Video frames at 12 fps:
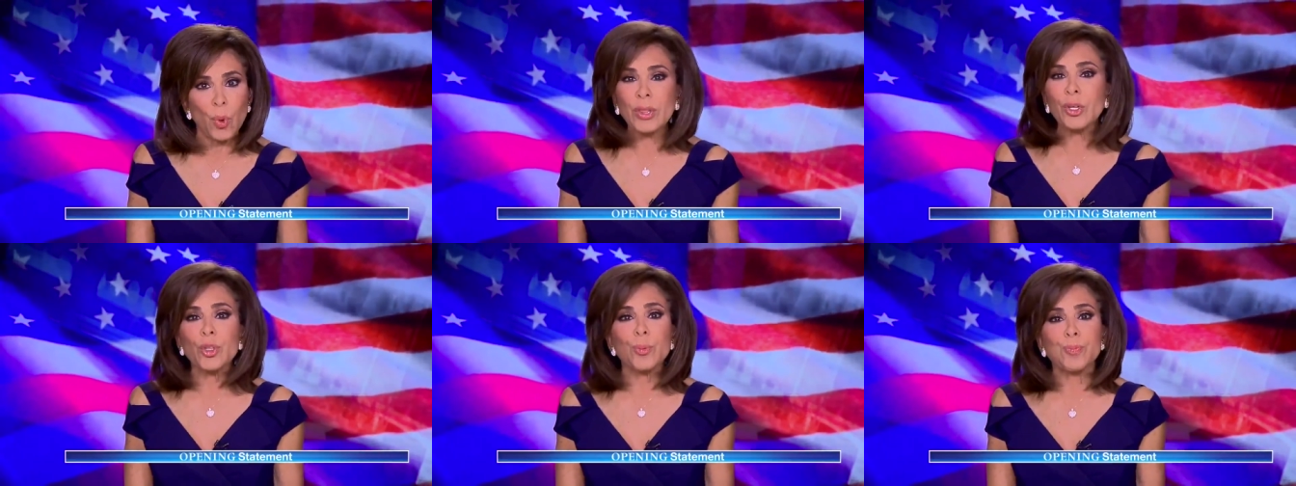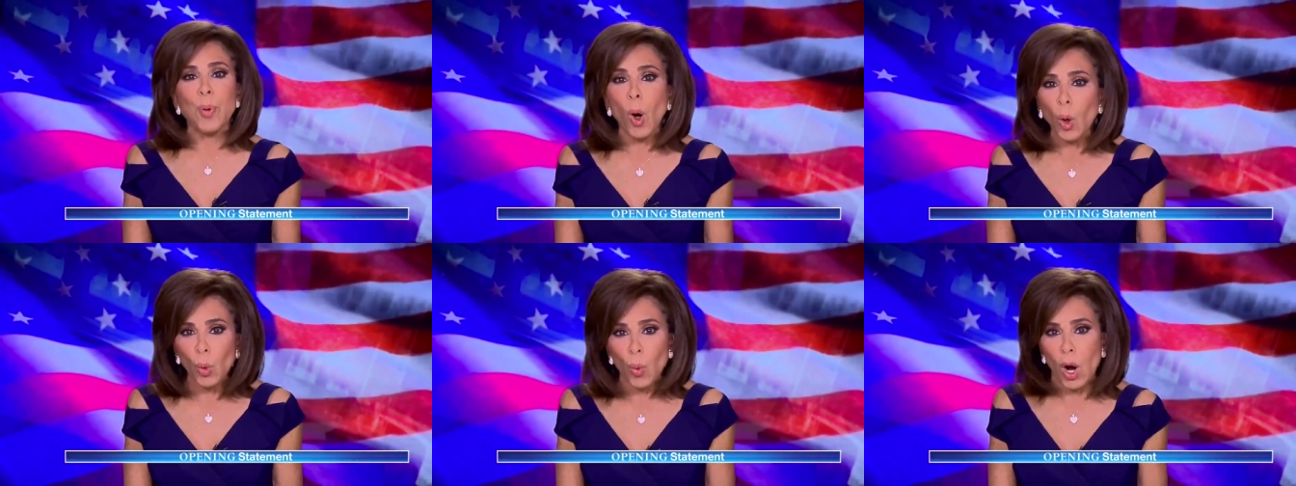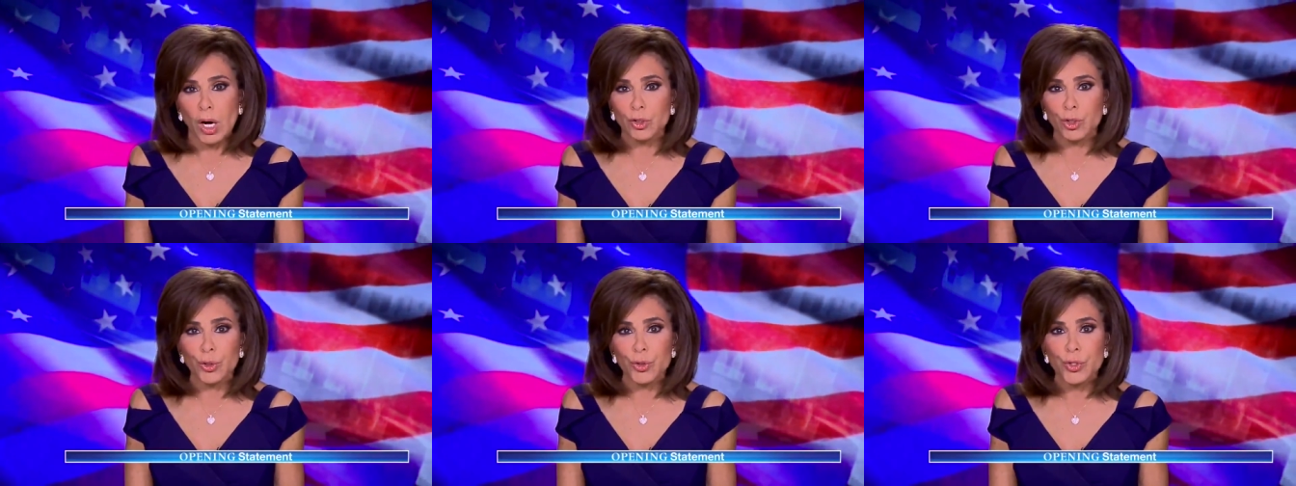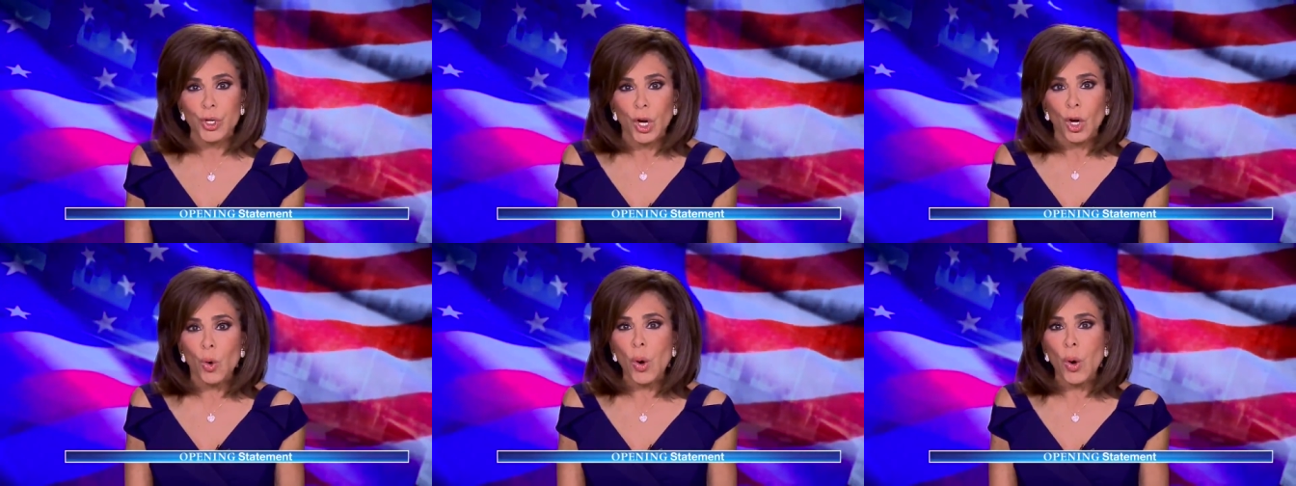Whether the poll watchers